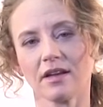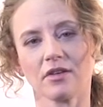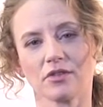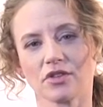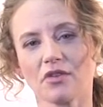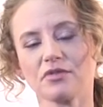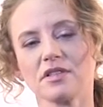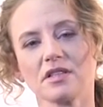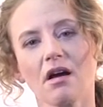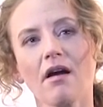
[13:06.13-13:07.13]
Because
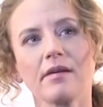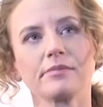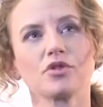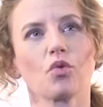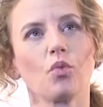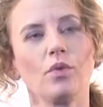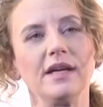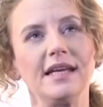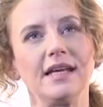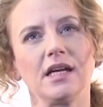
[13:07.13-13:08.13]
oftentimes
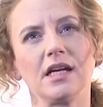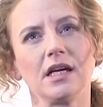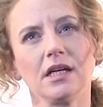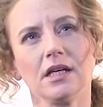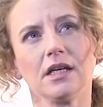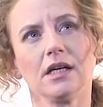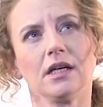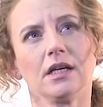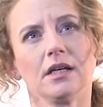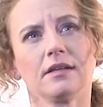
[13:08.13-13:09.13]
we
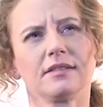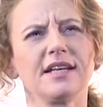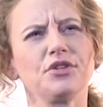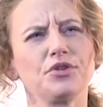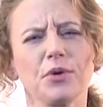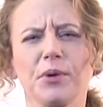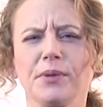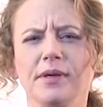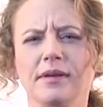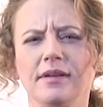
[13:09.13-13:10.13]
tend to
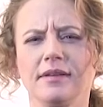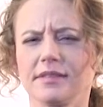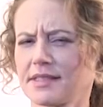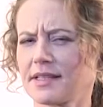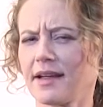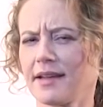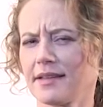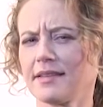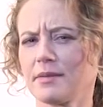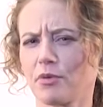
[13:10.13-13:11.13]
only stay
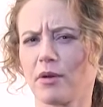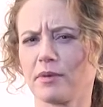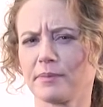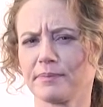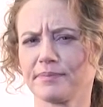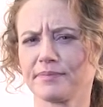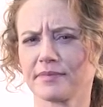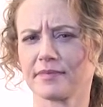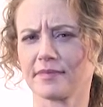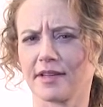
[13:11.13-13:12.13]
in the problem,
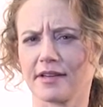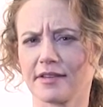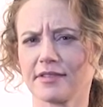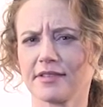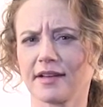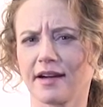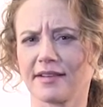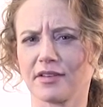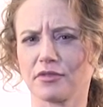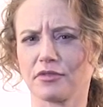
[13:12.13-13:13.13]

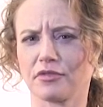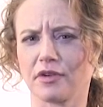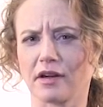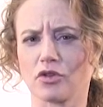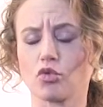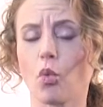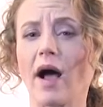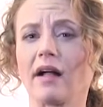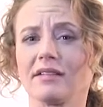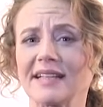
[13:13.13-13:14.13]
kind of
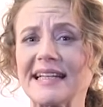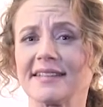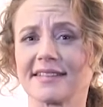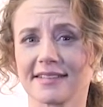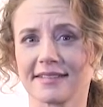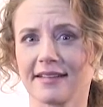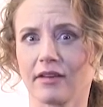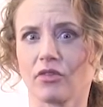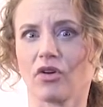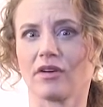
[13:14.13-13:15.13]
dwell in it
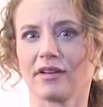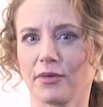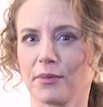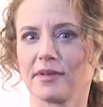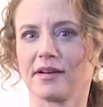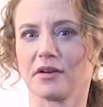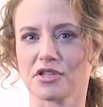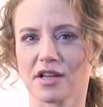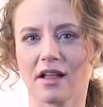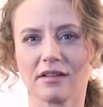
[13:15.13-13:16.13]
and on it within
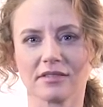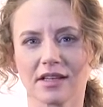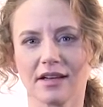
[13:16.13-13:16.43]
ourselves.